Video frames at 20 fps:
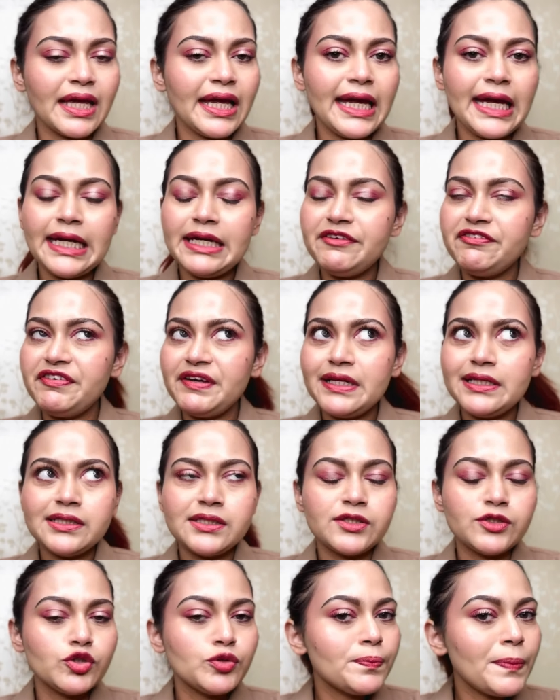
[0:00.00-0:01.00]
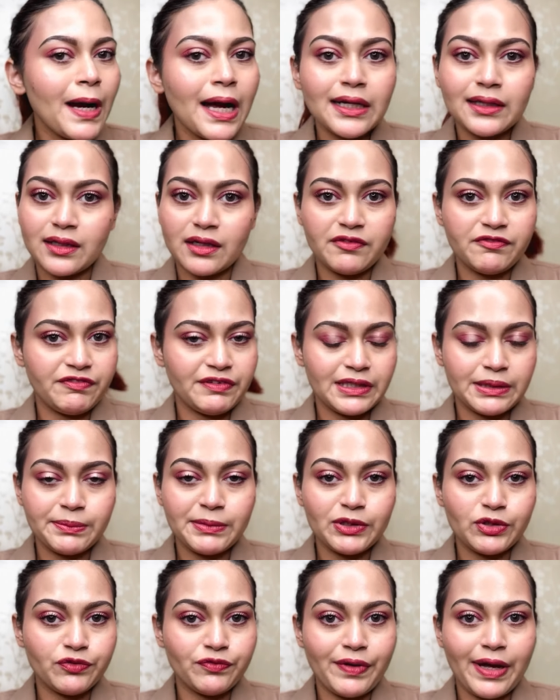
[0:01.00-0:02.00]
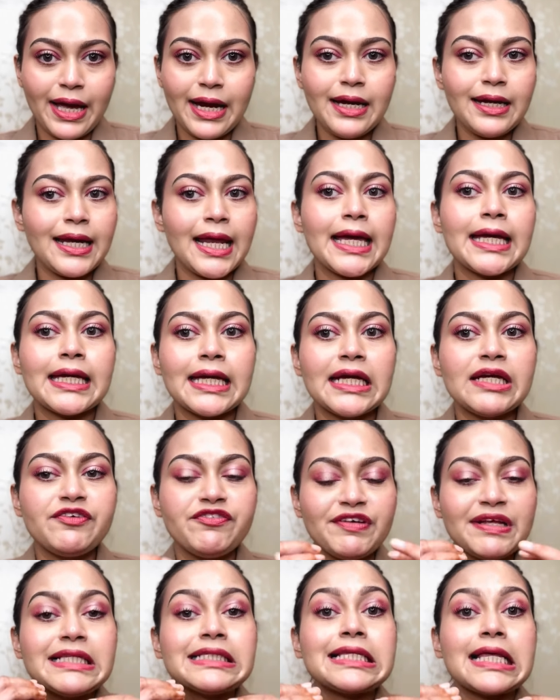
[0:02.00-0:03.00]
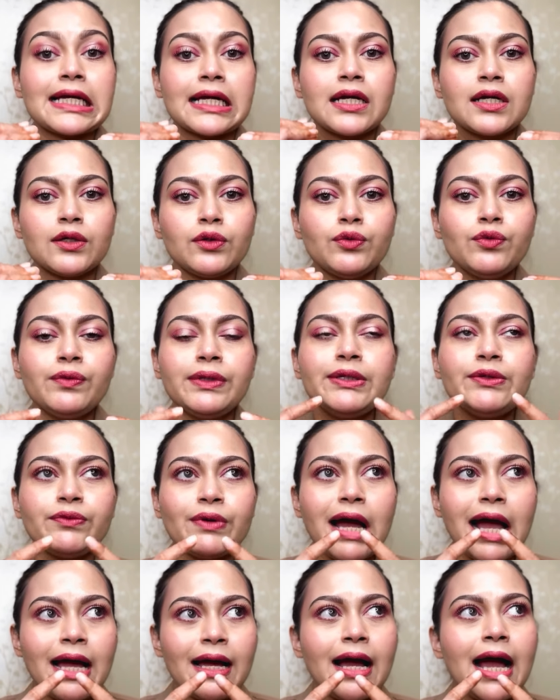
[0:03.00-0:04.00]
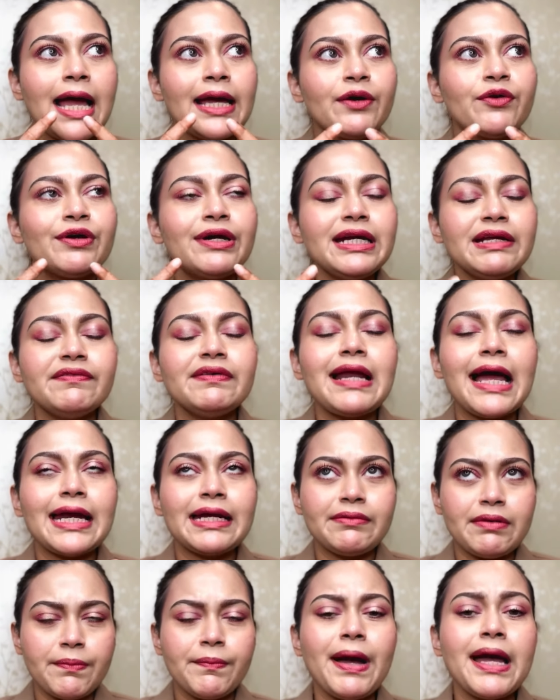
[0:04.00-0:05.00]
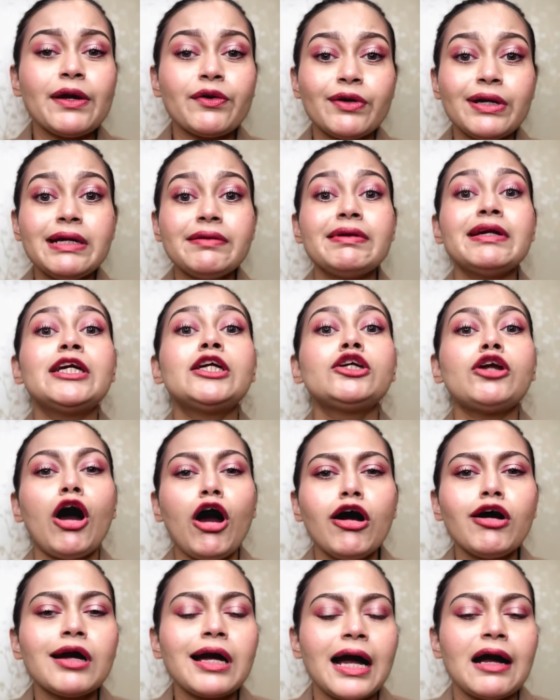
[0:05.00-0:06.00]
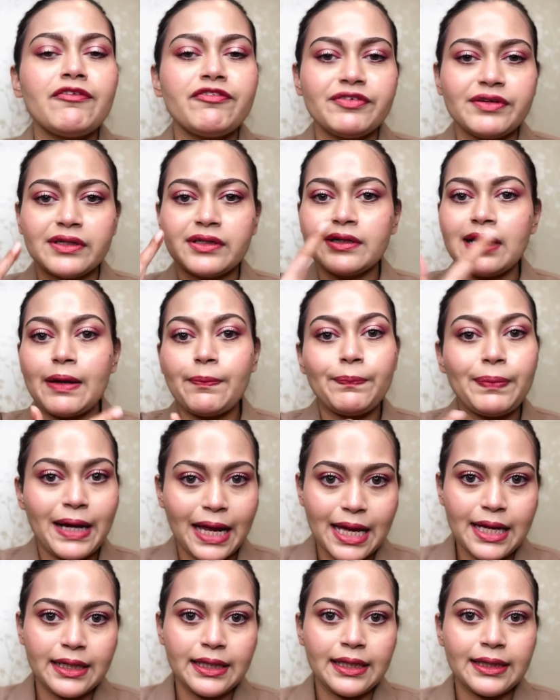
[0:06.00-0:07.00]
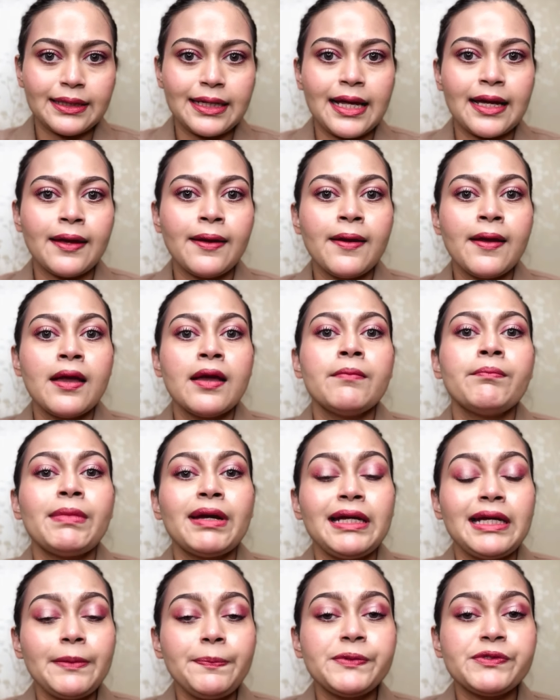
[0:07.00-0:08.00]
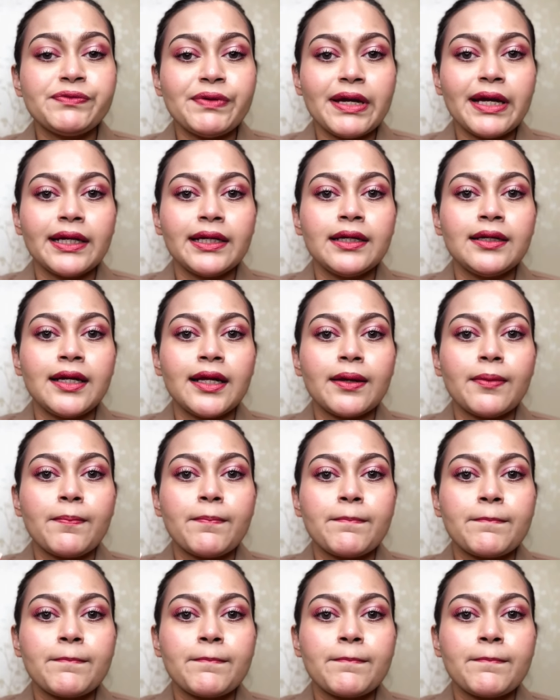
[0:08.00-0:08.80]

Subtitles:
it feels super uncomfortable to wear. Like, it feels like a glue. I remember I couldn't even talk after applying it. Like, my lips were getting like